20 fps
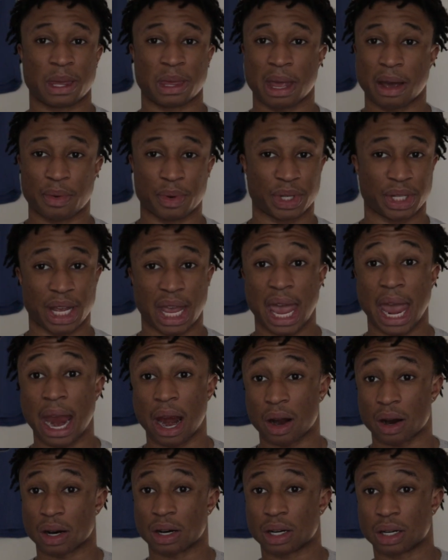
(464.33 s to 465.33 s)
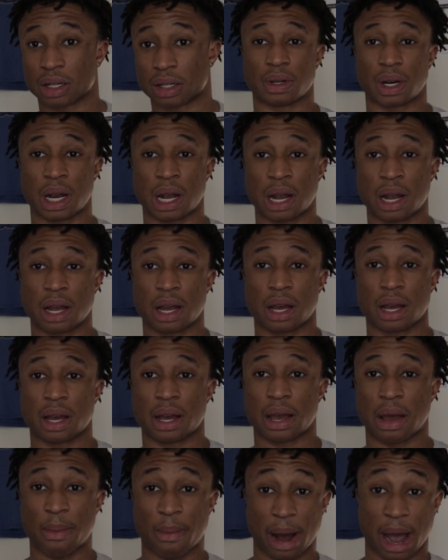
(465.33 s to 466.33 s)
that was air,
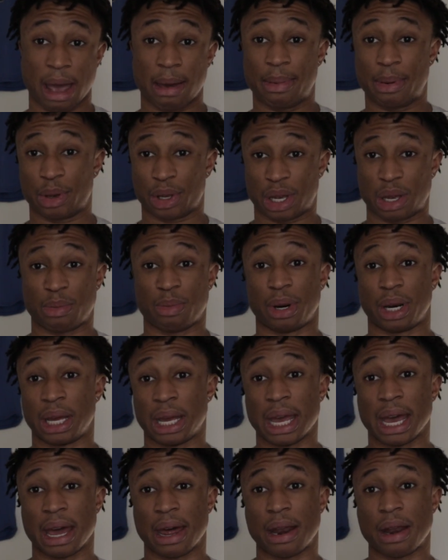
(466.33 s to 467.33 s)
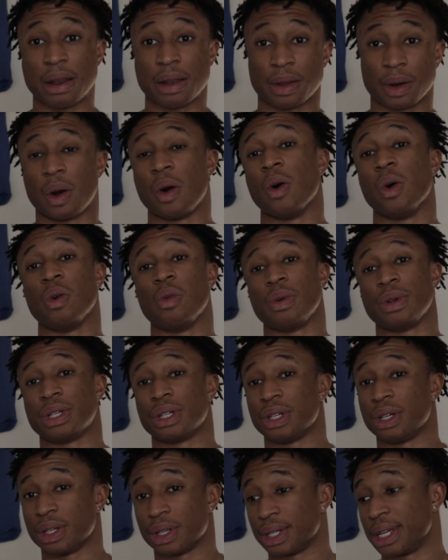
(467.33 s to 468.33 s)
in my opinion. But again, the goal was
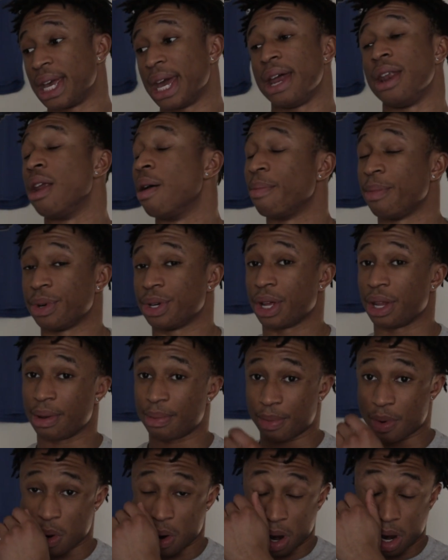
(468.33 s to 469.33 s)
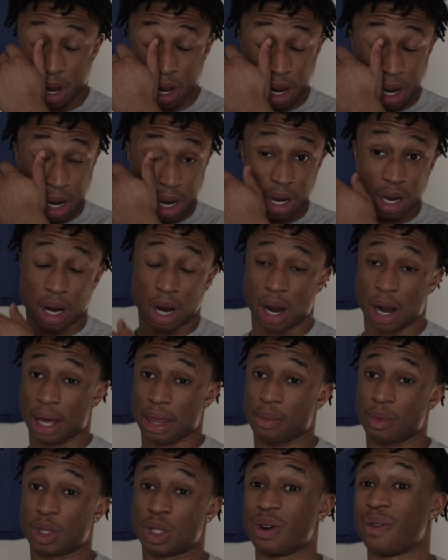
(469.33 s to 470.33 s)
to just get numbers on the board.
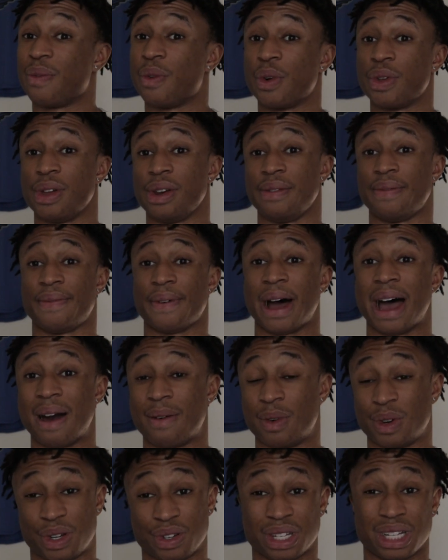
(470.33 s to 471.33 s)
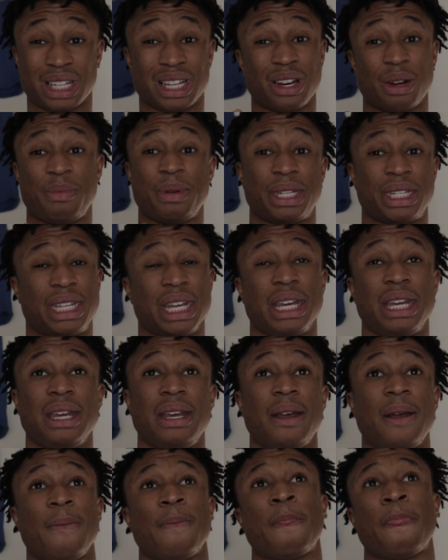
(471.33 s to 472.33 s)
Then we took 435, which is a little bit
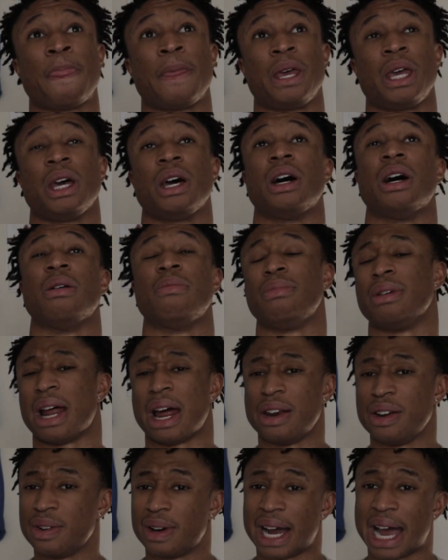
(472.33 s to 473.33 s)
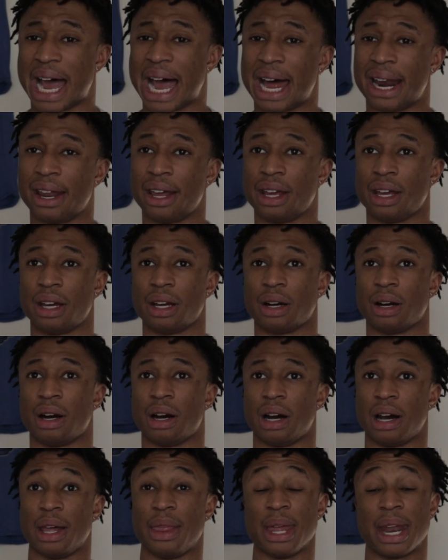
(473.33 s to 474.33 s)
sticky, but I knew I had it.
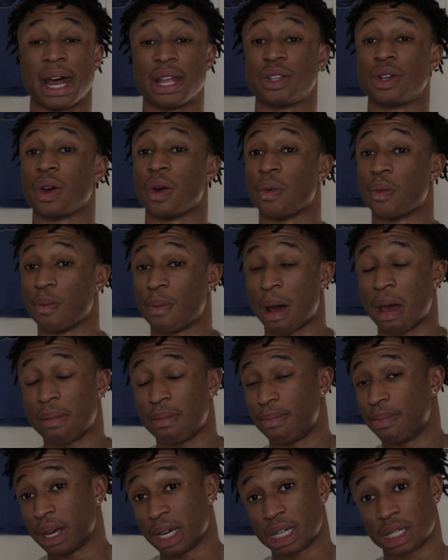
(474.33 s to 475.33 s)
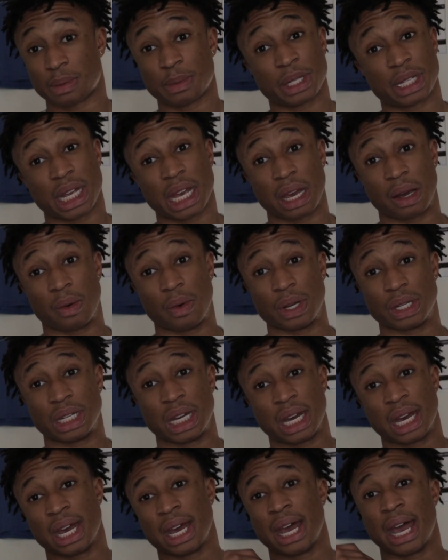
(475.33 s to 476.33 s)
And then I took my biggest mistake was
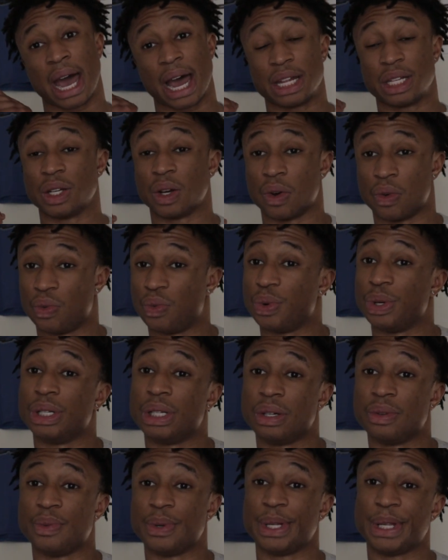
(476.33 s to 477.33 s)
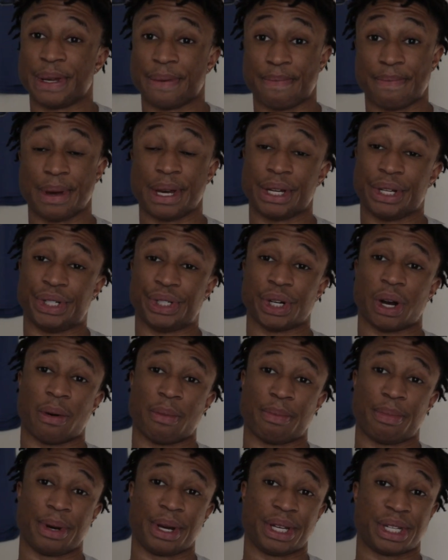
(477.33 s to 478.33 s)
I took a really, really big
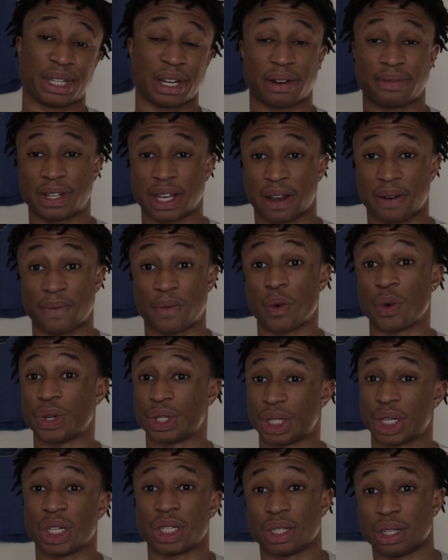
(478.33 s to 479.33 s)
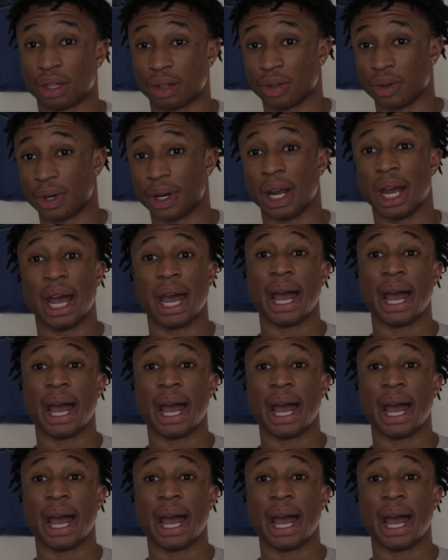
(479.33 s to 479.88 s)
jump. Instead of taking 463,